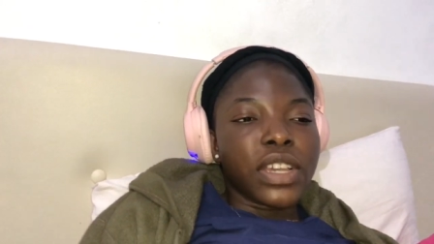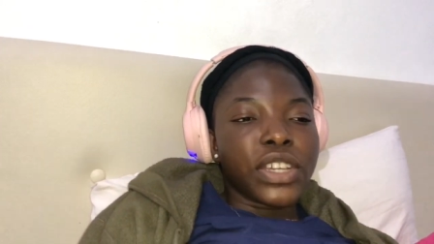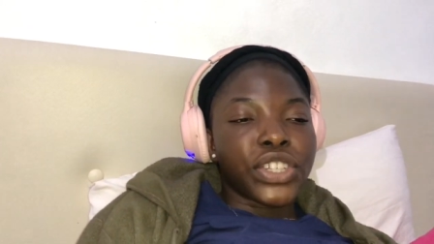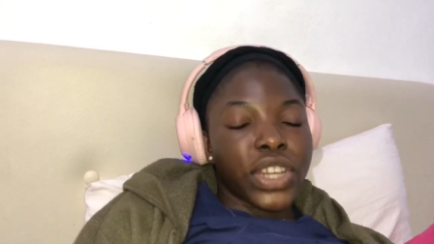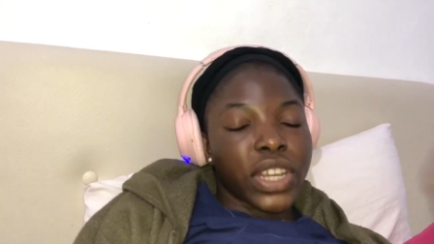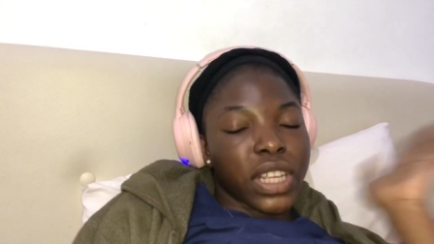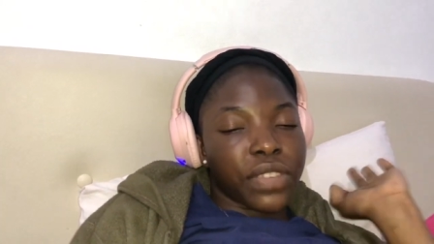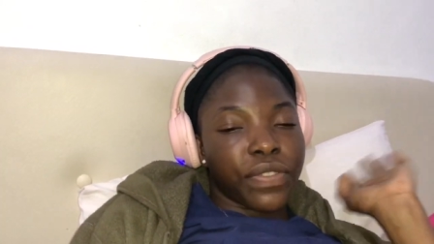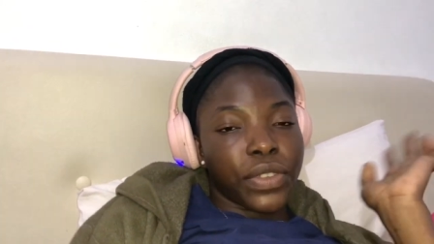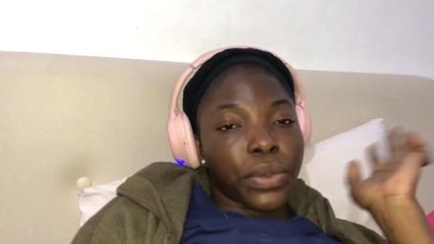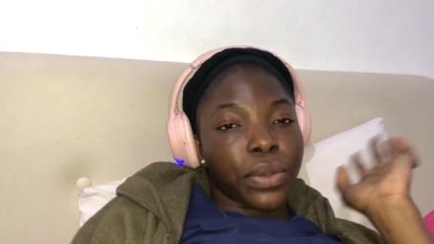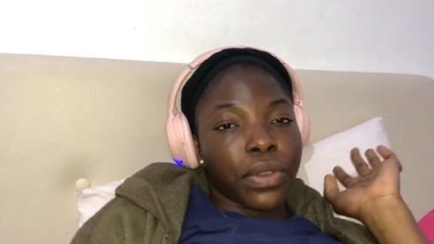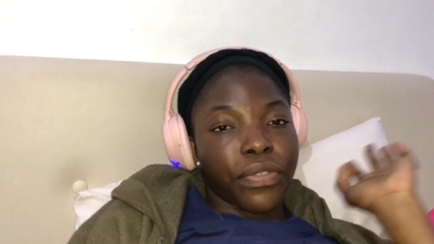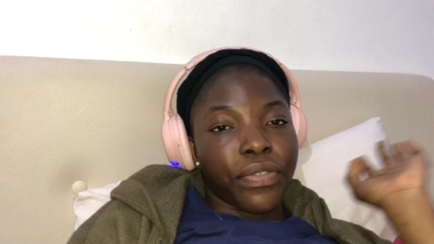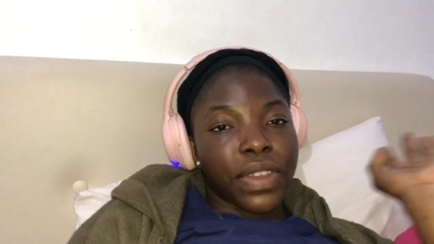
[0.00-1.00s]
Share this video
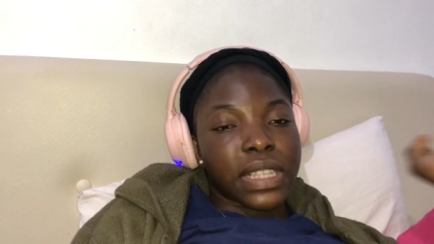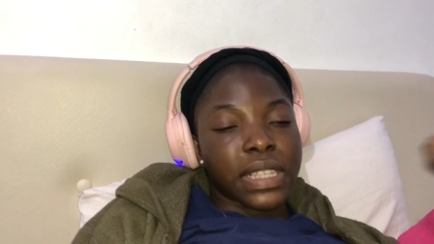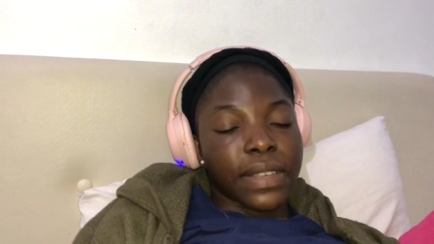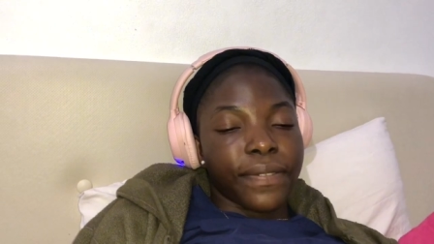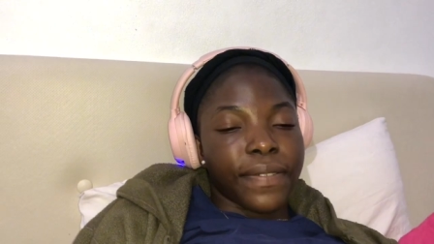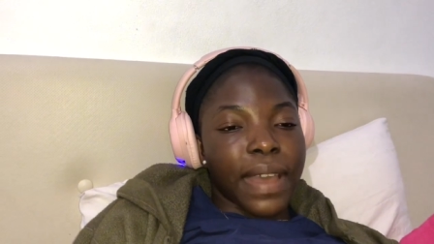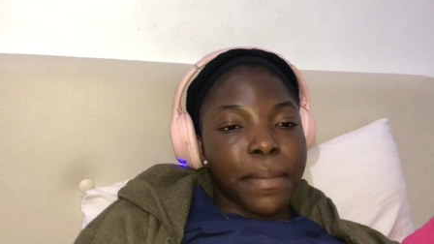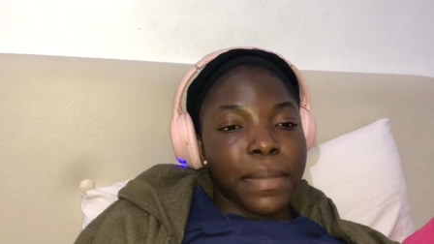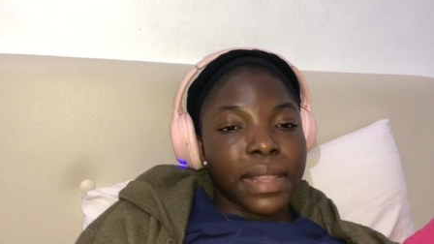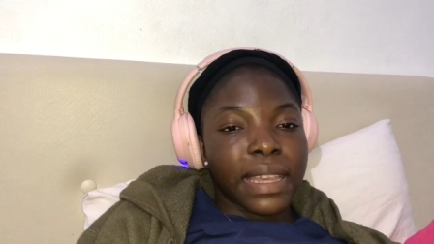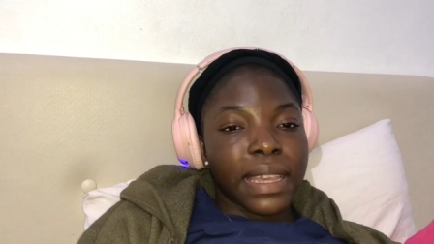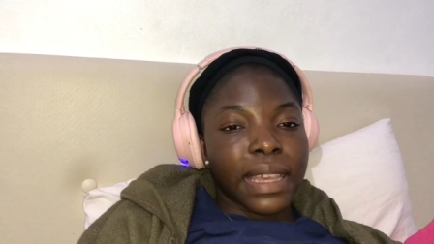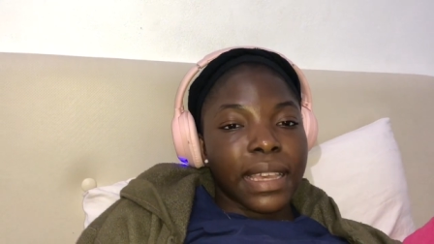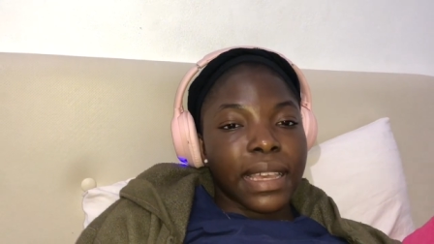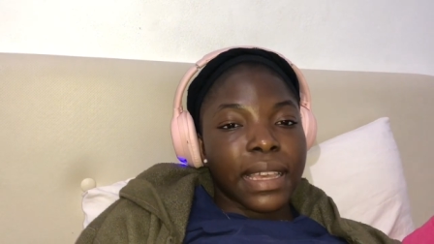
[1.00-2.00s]
with your friends and
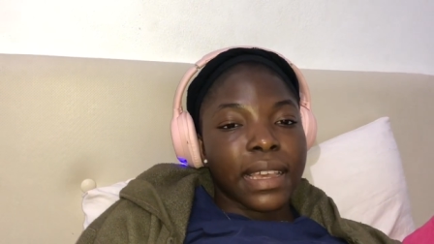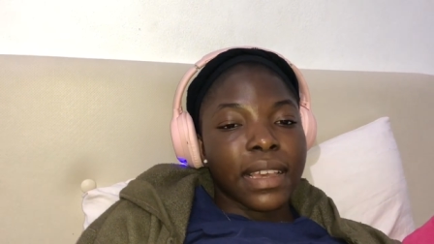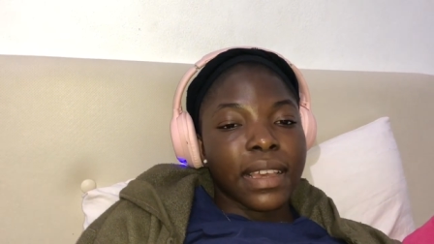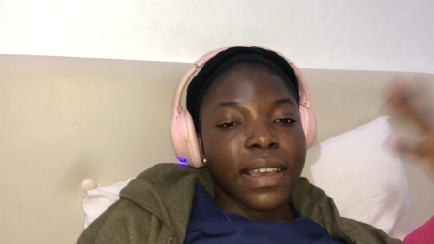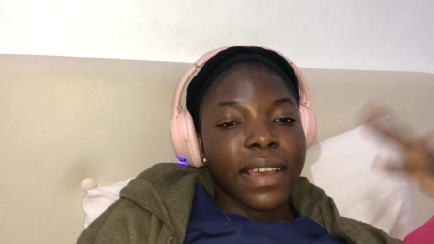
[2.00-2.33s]
family.